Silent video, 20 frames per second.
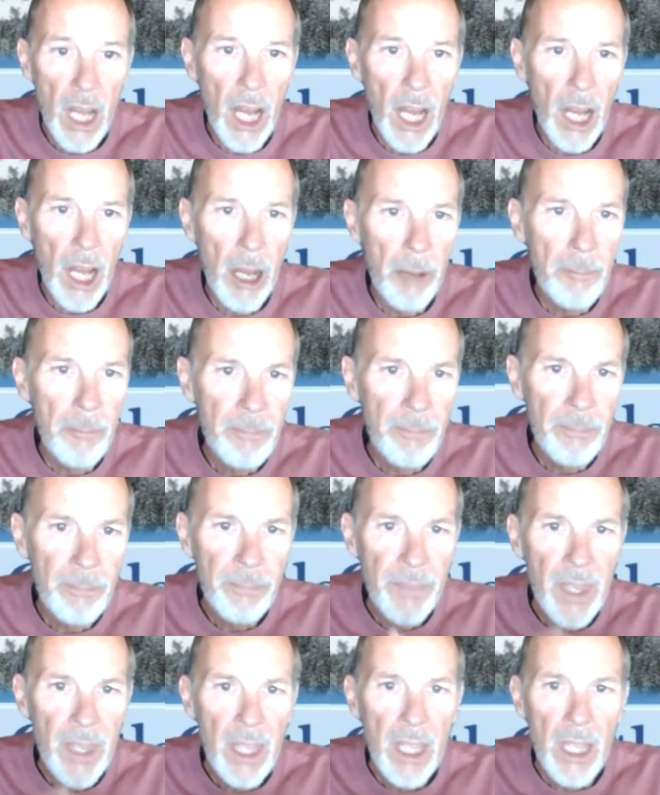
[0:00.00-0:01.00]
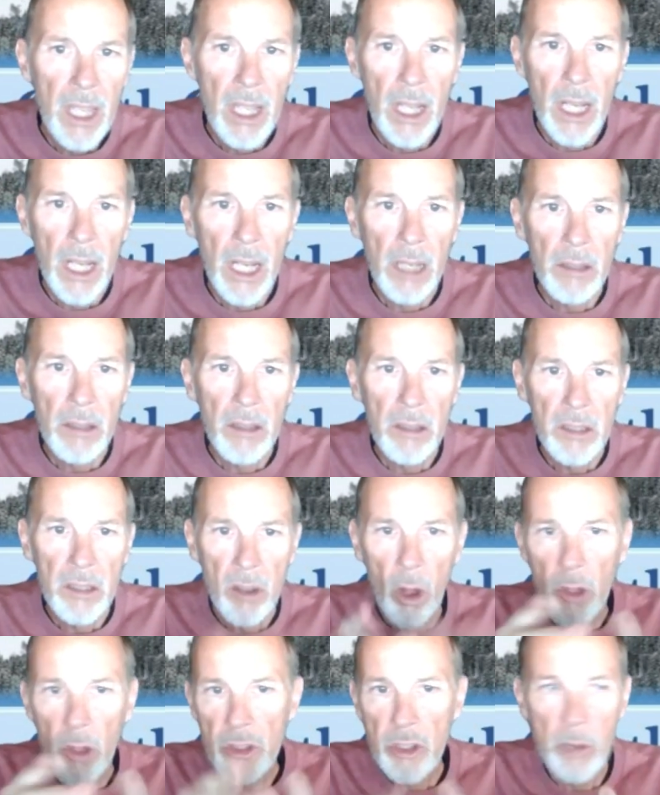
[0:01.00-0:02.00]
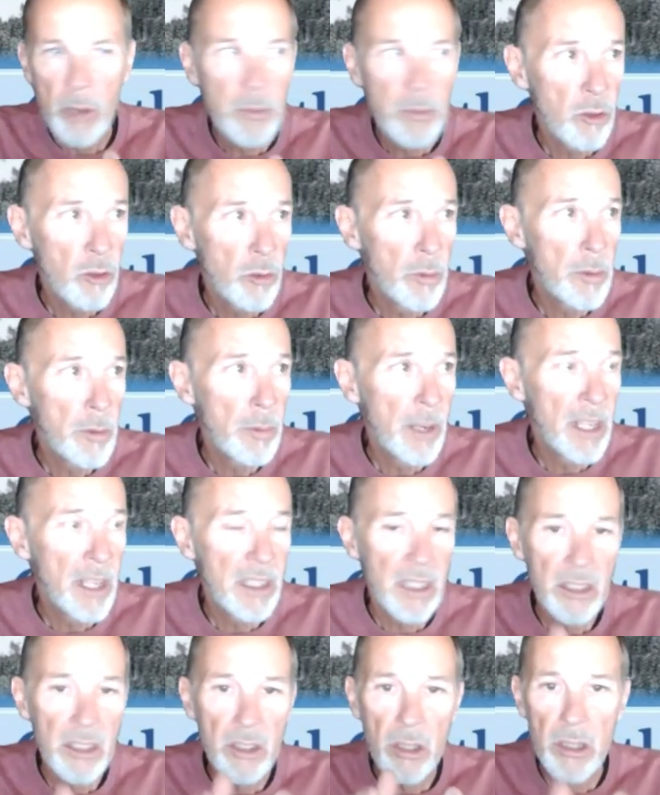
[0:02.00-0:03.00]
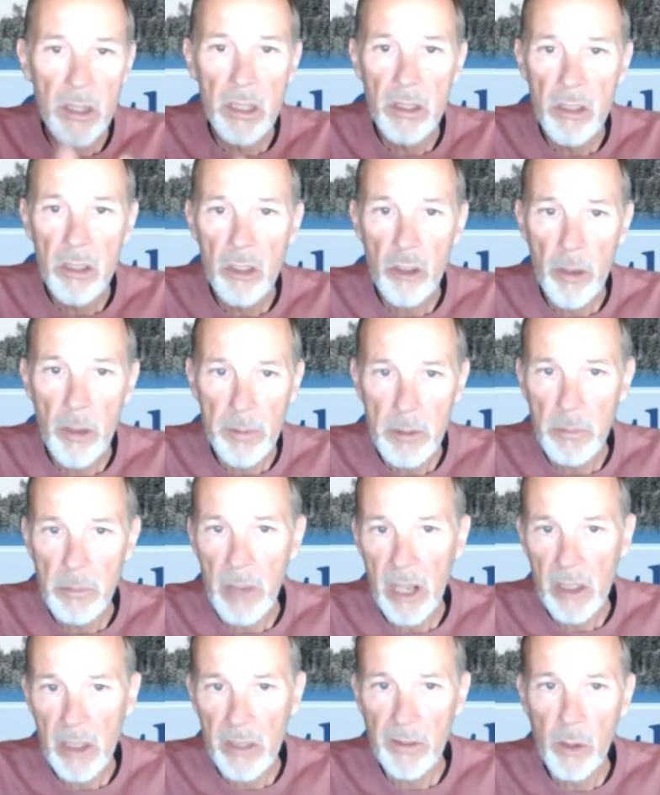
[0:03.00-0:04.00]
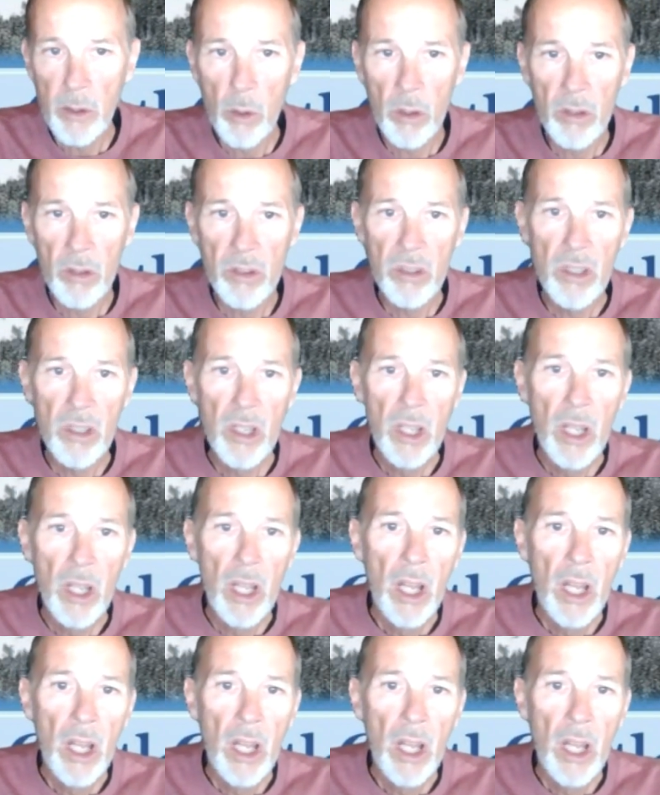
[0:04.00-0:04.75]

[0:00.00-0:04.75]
Let's see, all scriptures will be placed into the description box, of course.